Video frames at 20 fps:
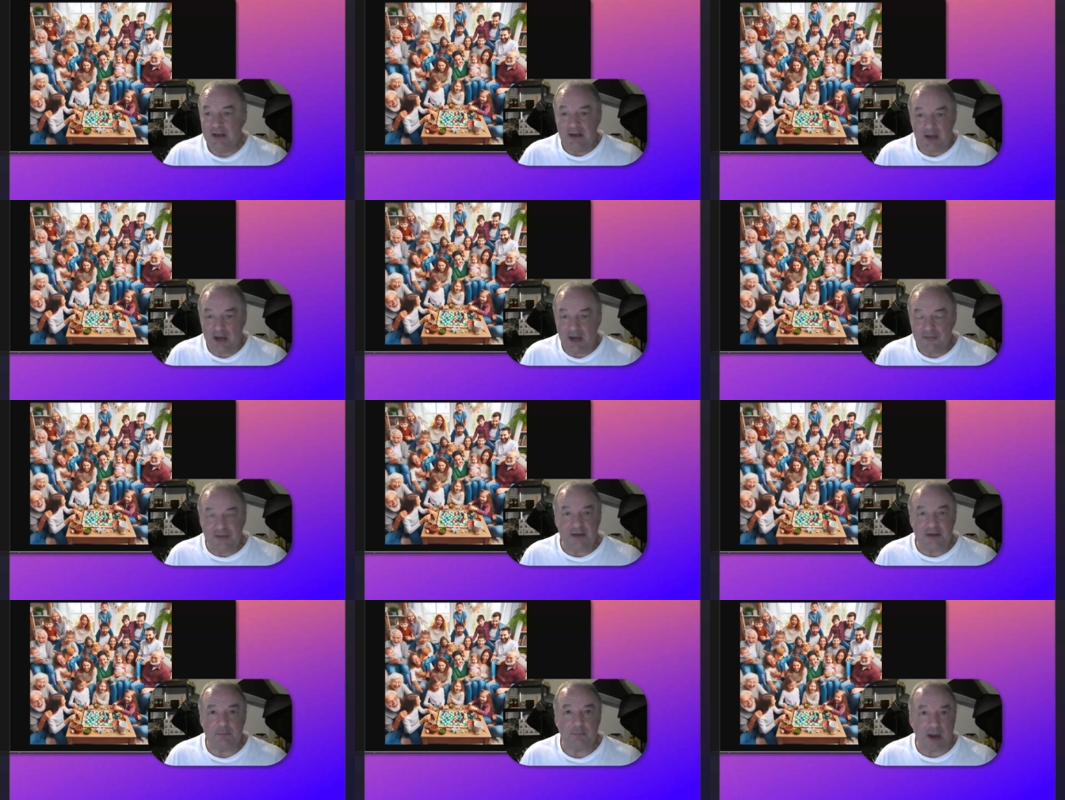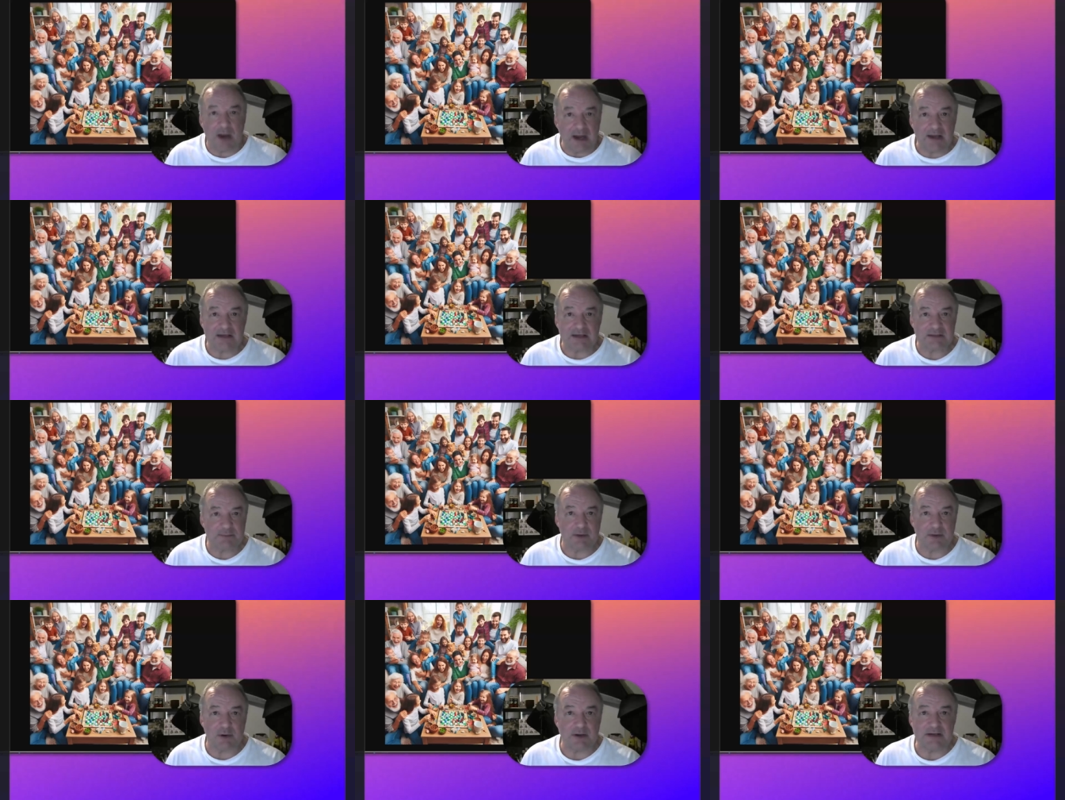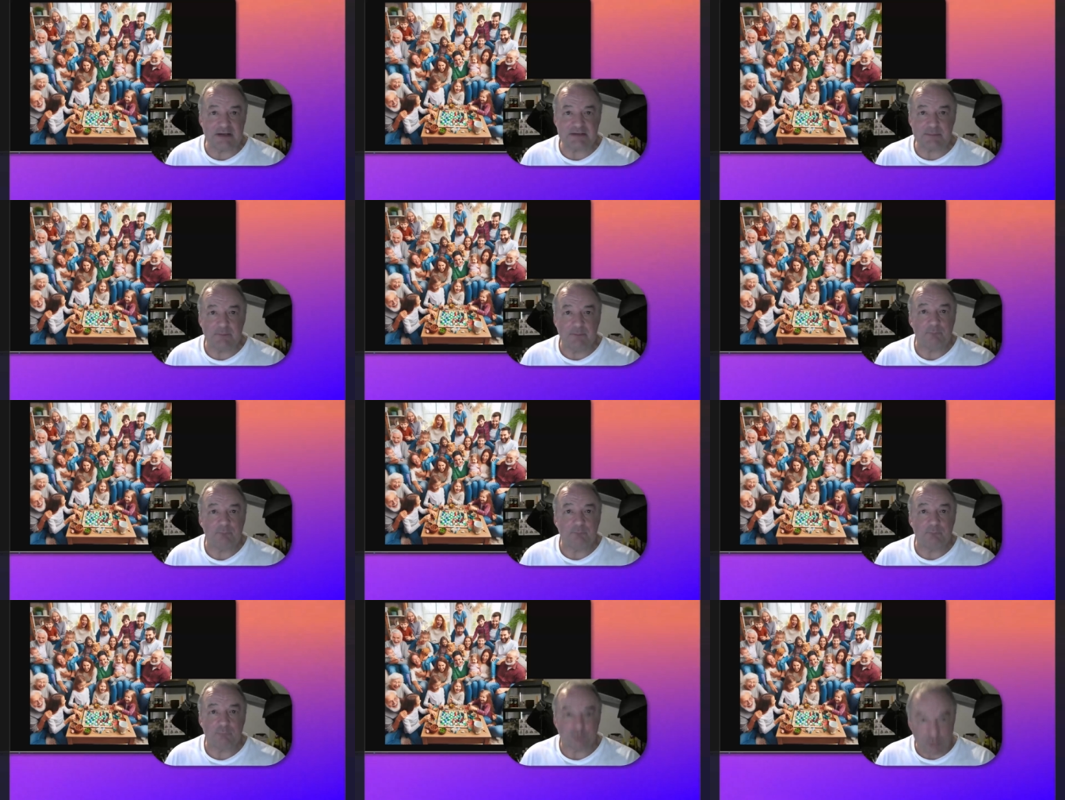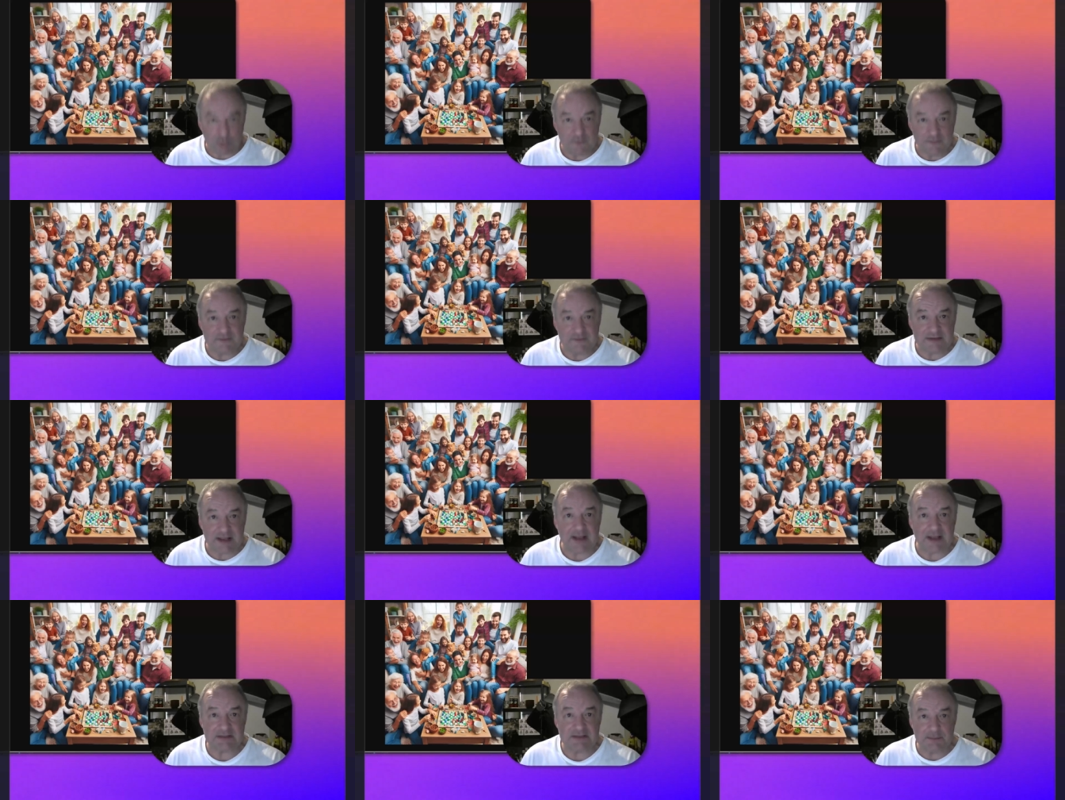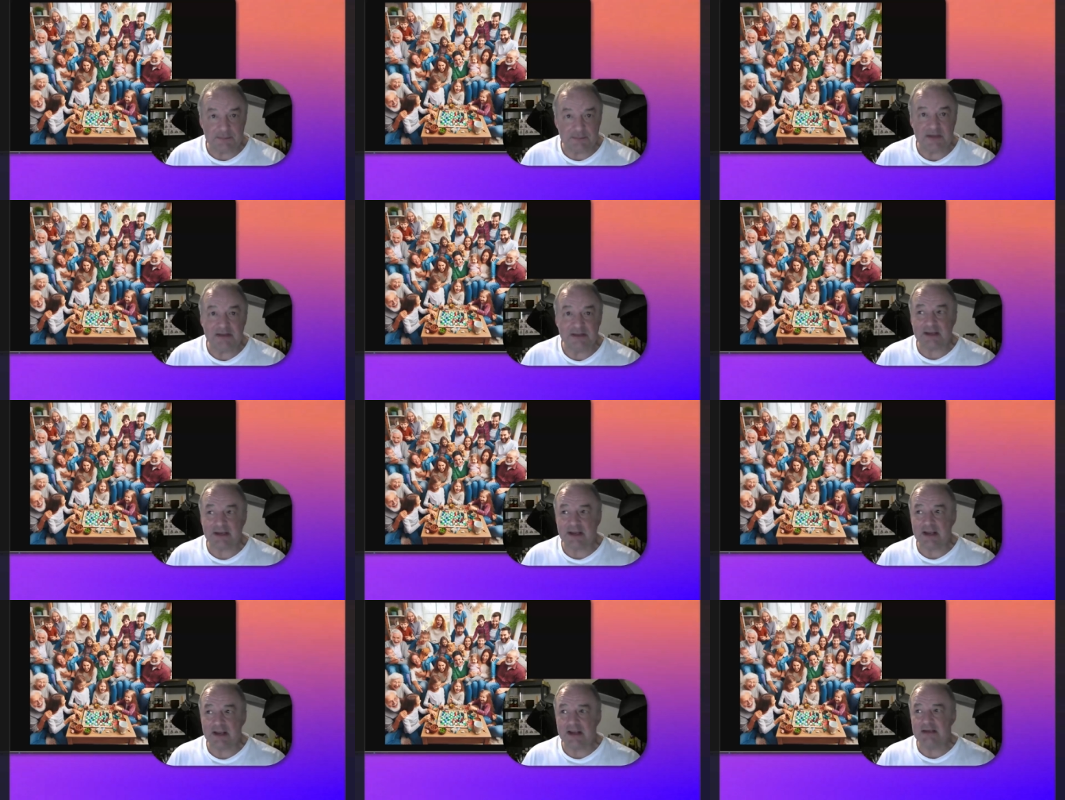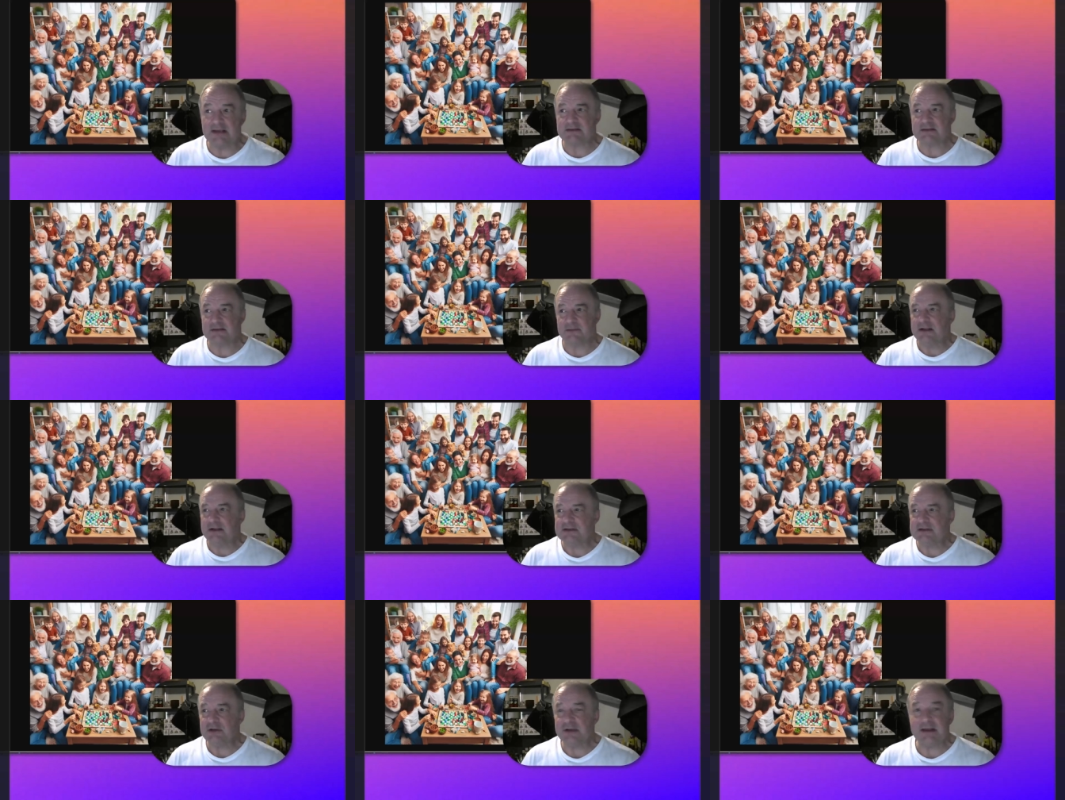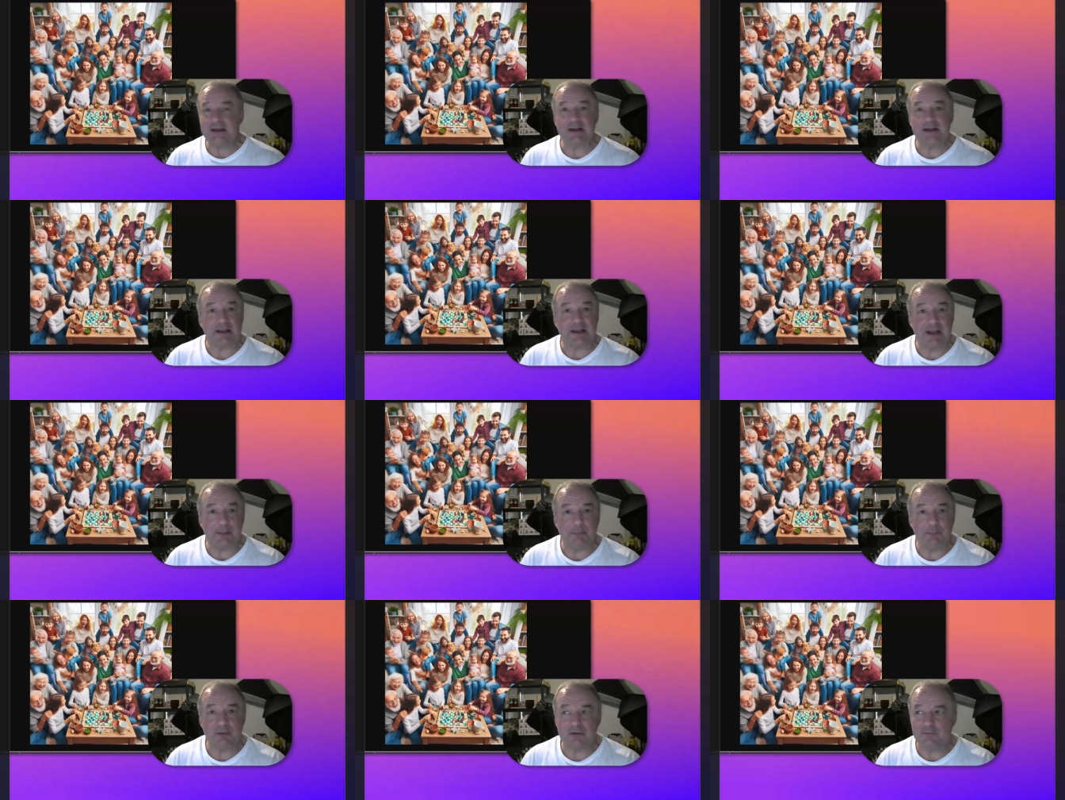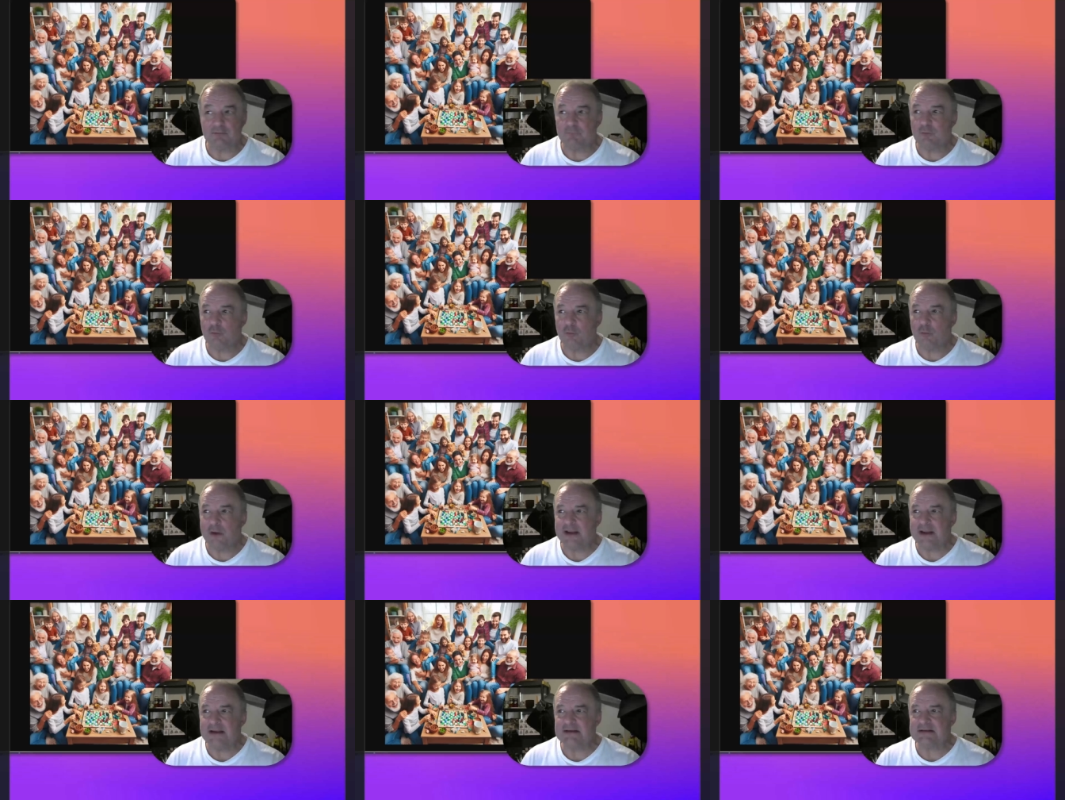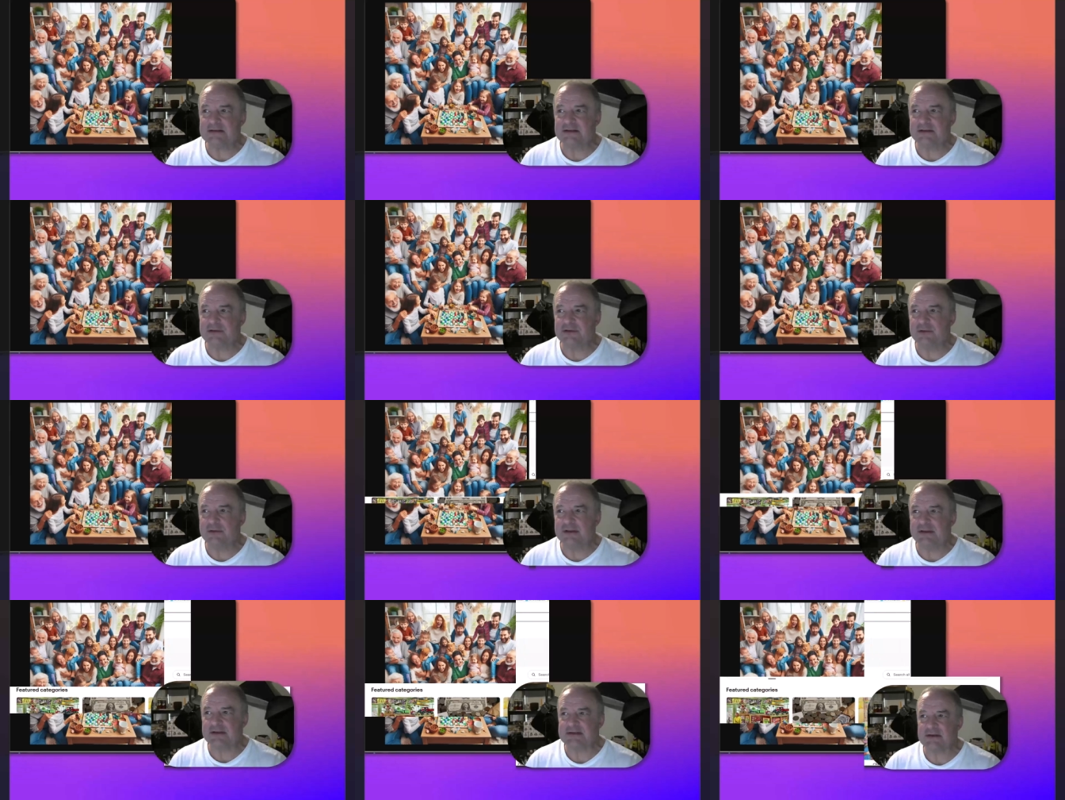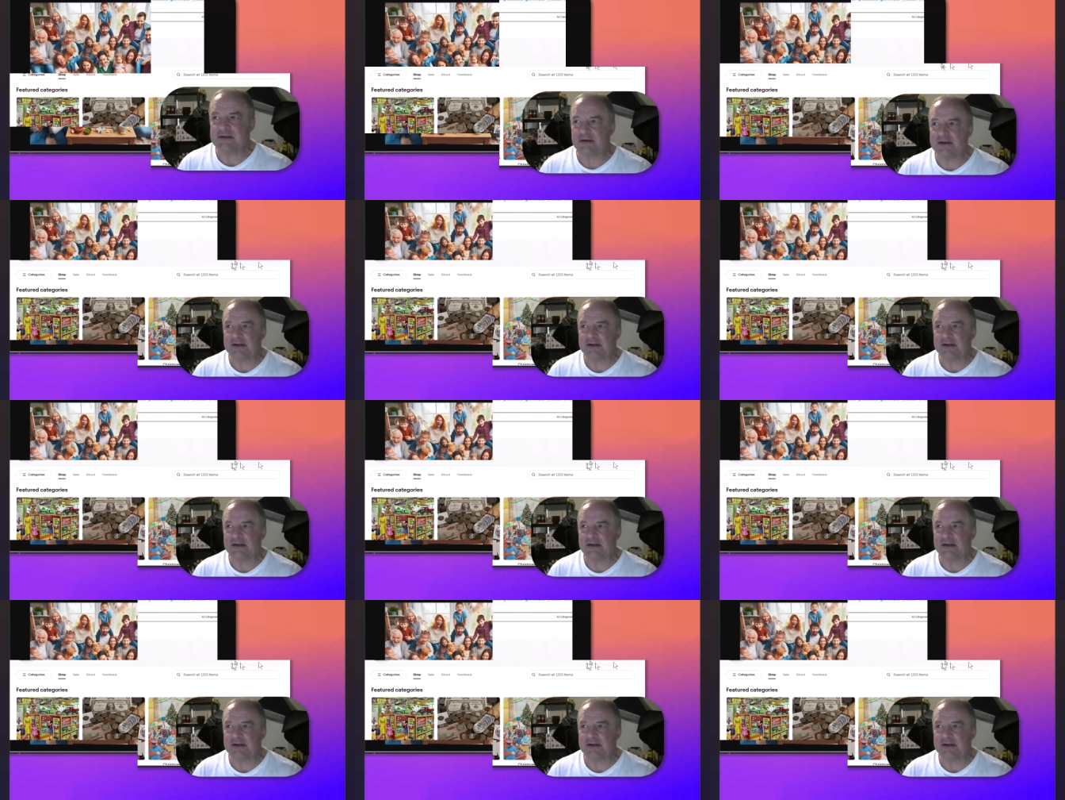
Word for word: I think my experience proves that to be the case. Let's look at a couple of ways to do this on